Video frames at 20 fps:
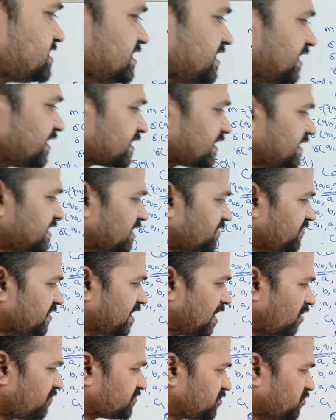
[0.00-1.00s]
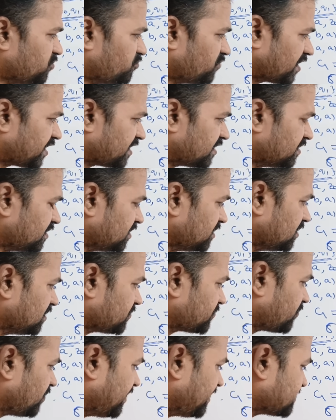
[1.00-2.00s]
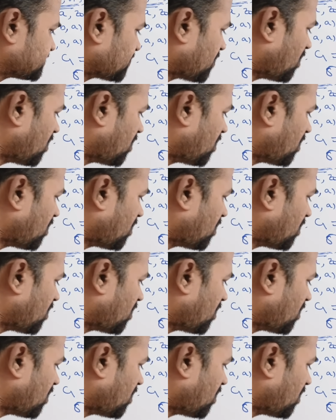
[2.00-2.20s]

here? Here we have Q one. So let us